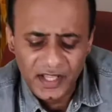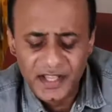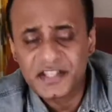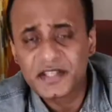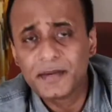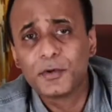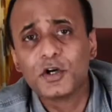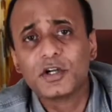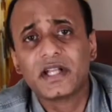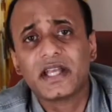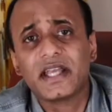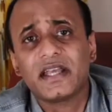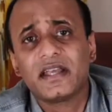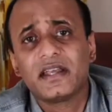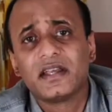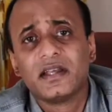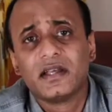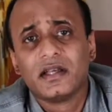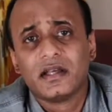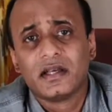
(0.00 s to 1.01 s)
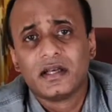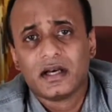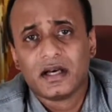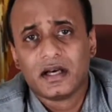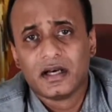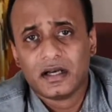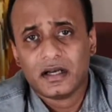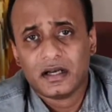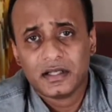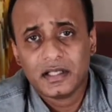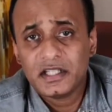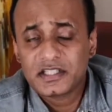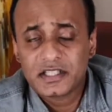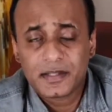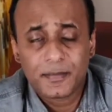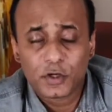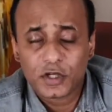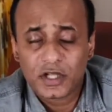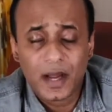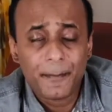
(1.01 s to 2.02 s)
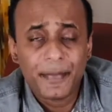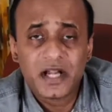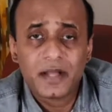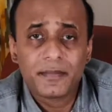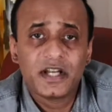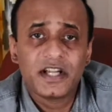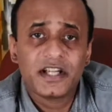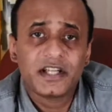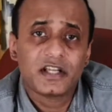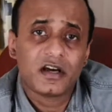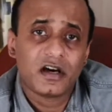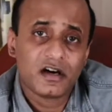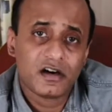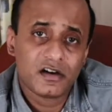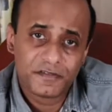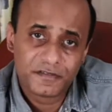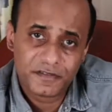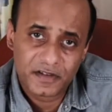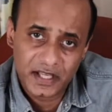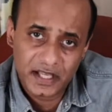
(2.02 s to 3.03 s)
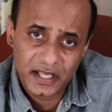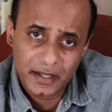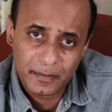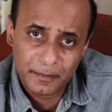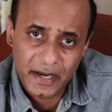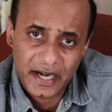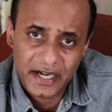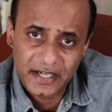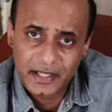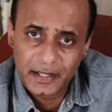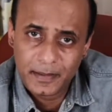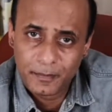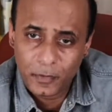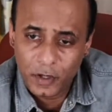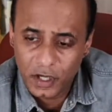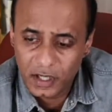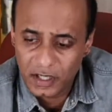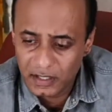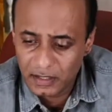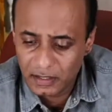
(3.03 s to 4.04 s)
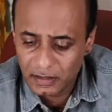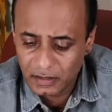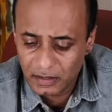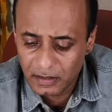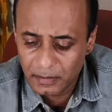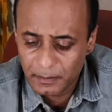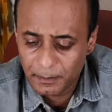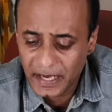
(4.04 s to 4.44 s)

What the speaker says: It's about compatibility of a battery model